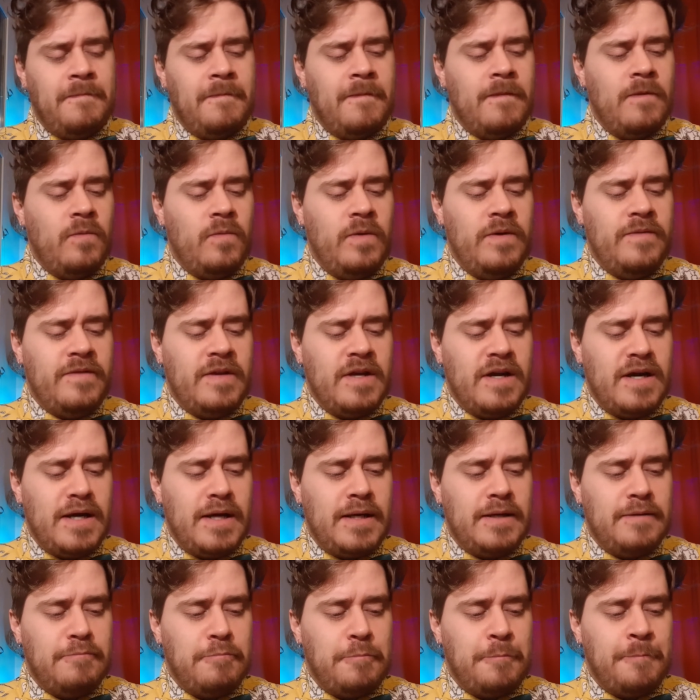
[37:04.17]
We've
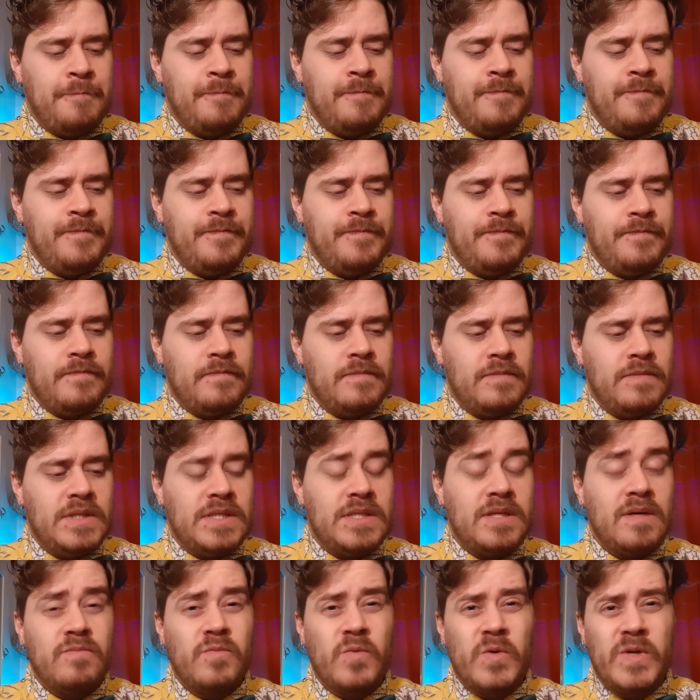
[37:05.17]
got
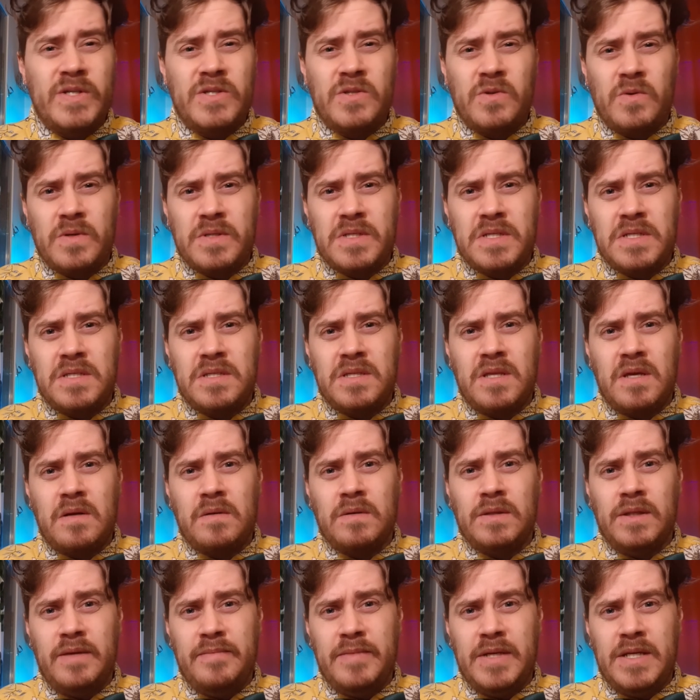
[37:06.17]
some resources that are
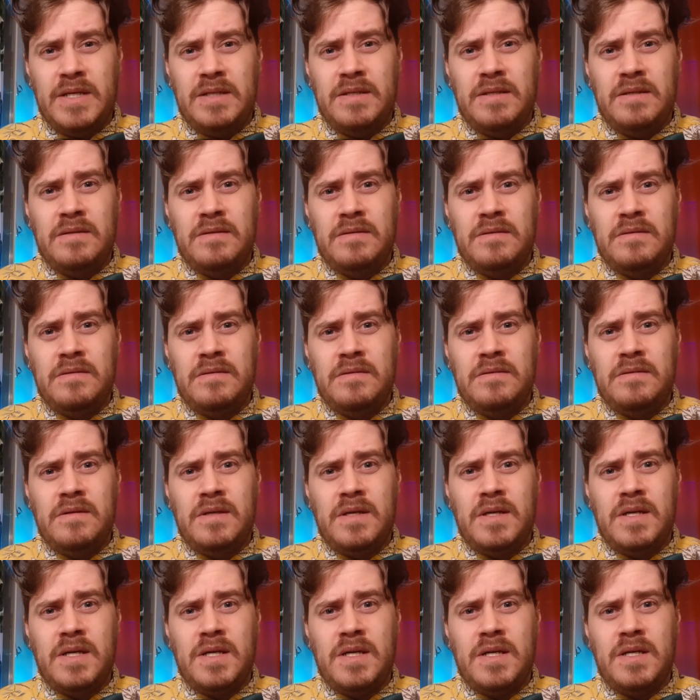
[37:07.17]
limited
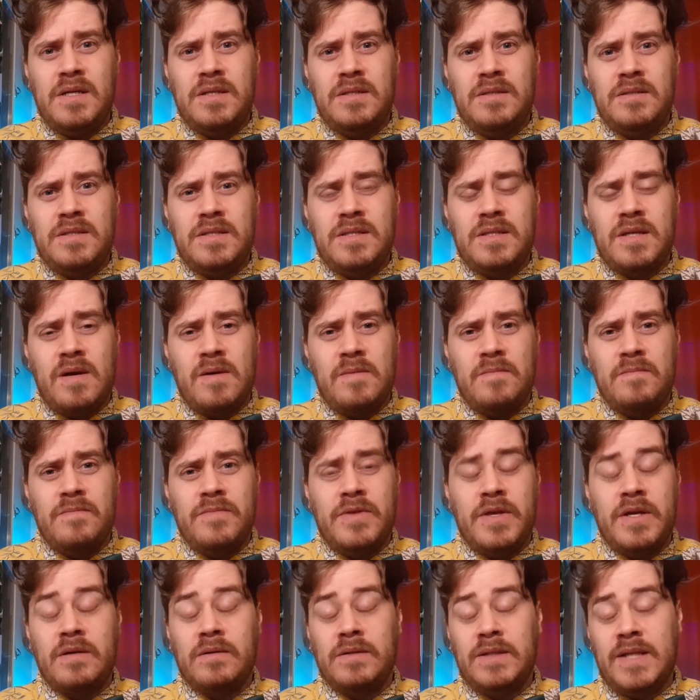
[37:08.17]
and some
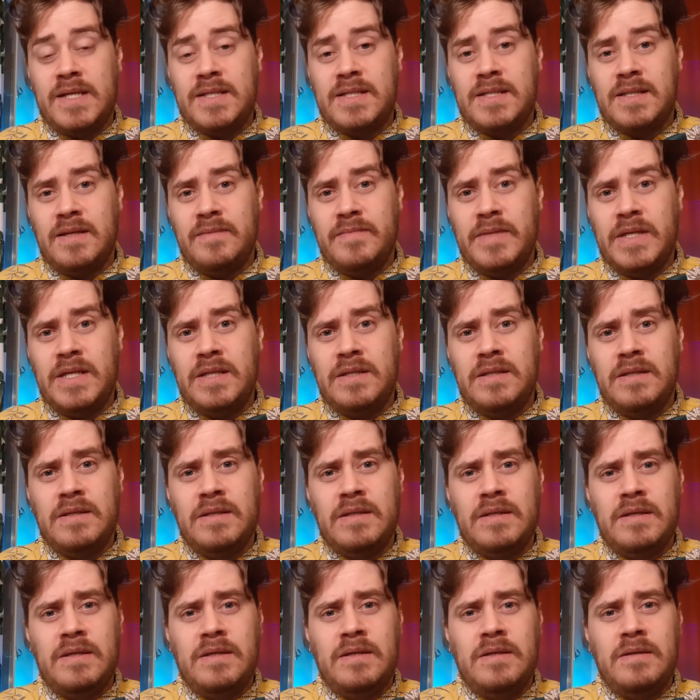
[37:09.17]
that are less limited.
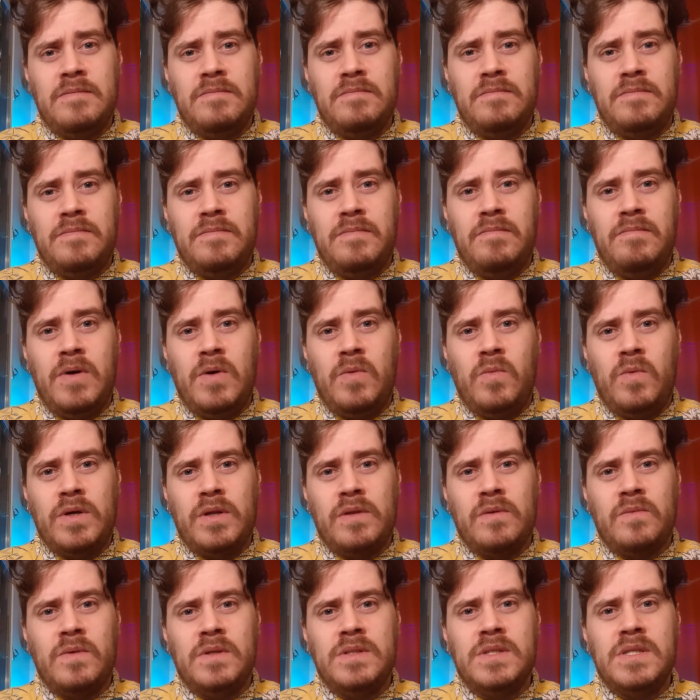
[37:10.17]
But one of
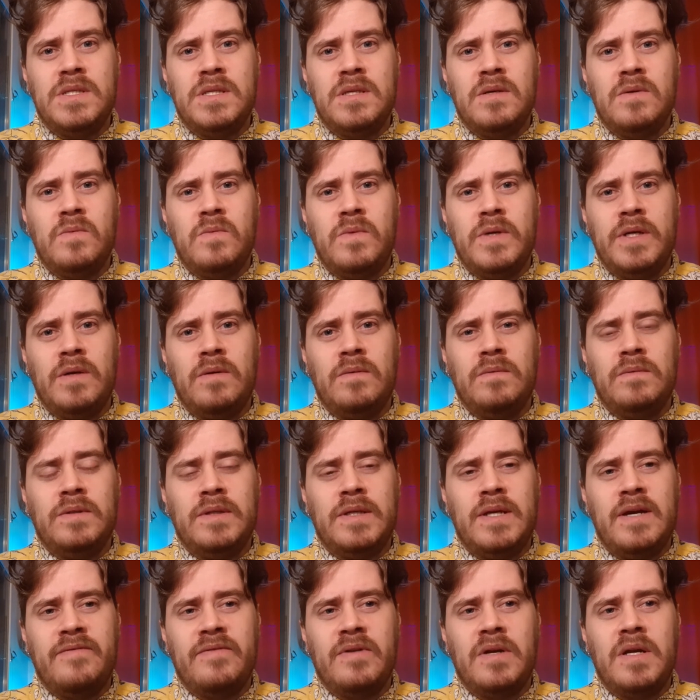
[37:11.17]
the ones that we
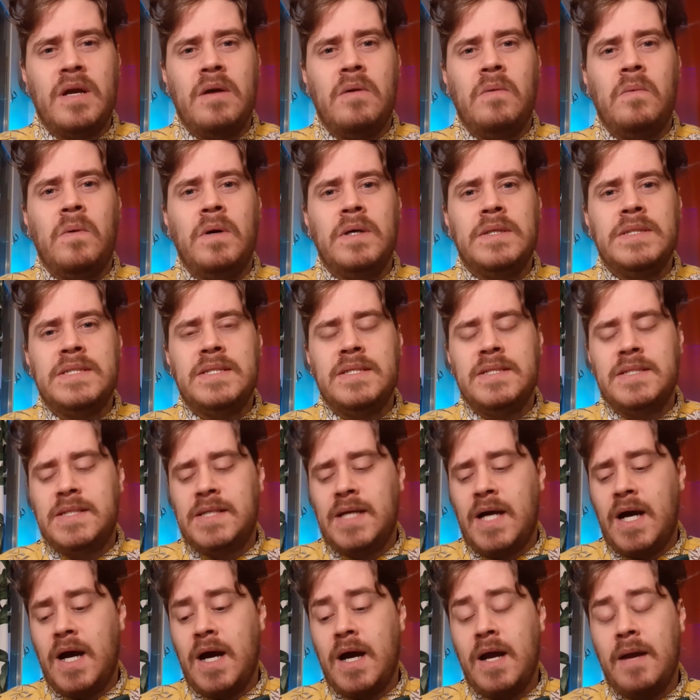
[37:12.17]
only ever get once is
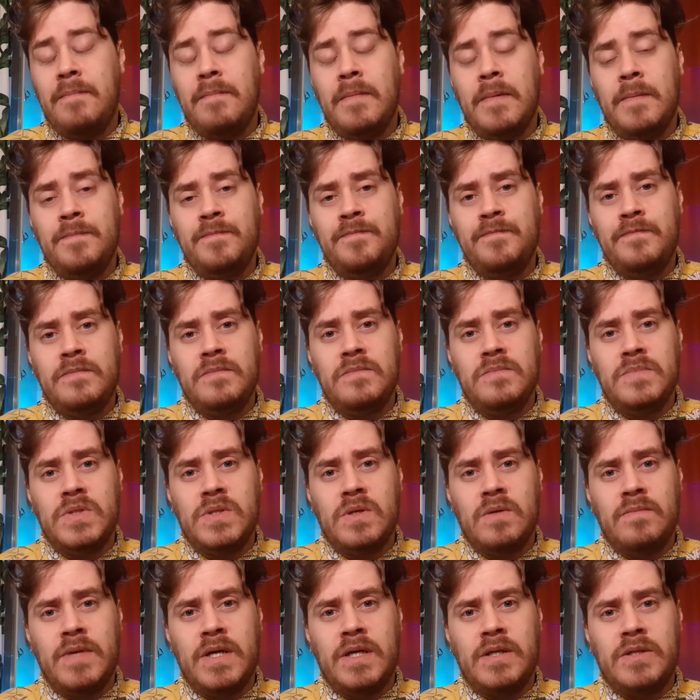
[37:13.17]
time. So
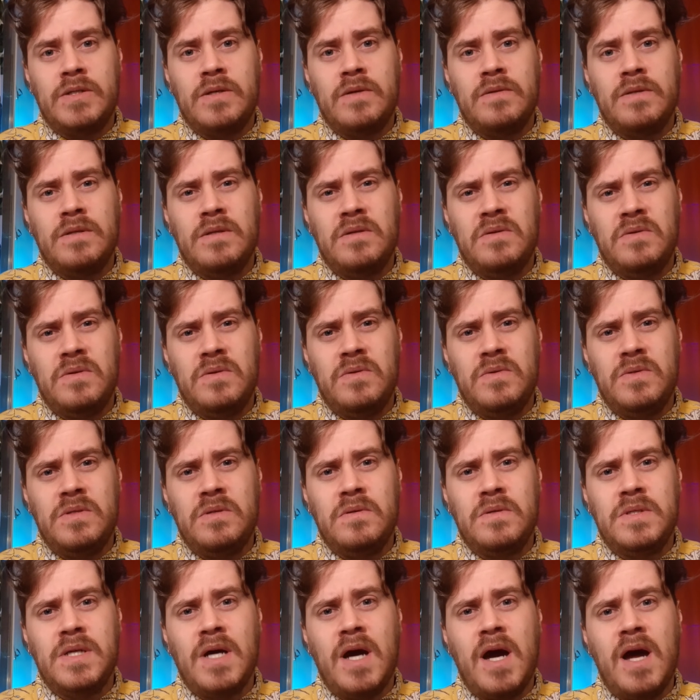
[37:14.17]
make sure that you use
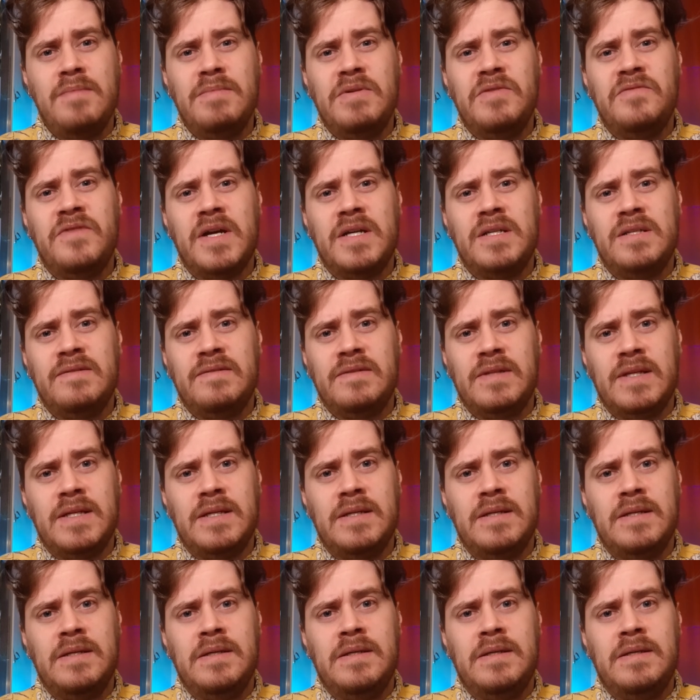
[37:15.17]
your time effectively.
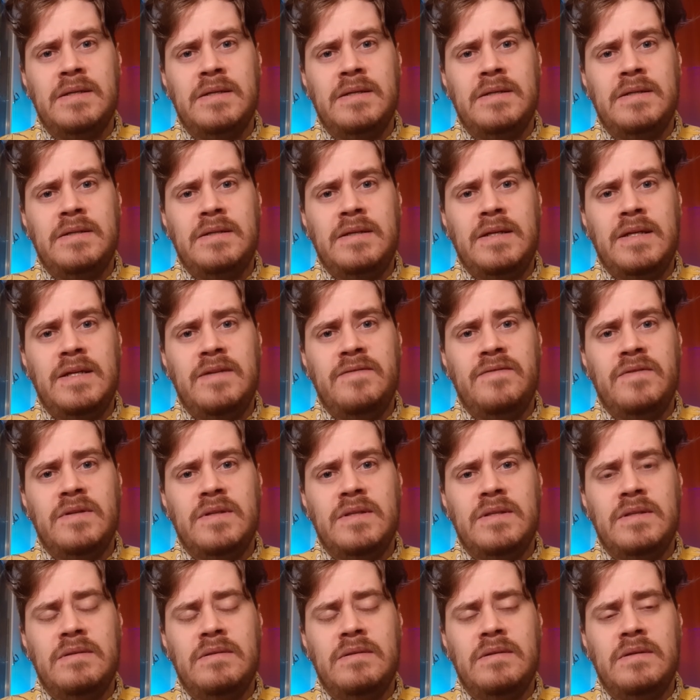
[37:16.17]

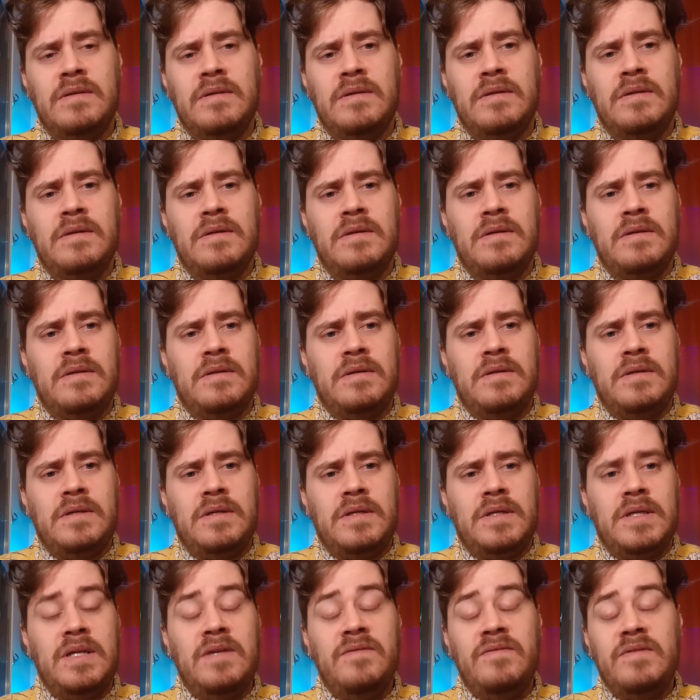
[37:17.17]
Even
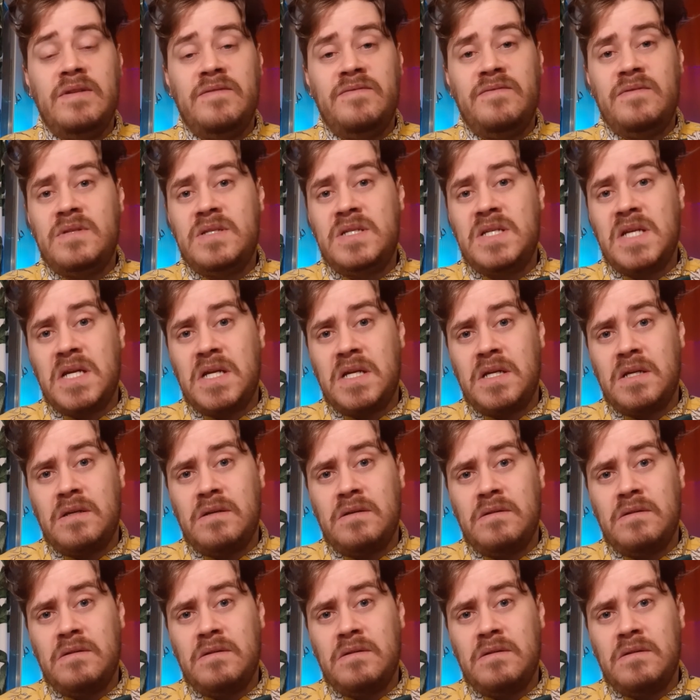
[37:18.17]
if you're sick.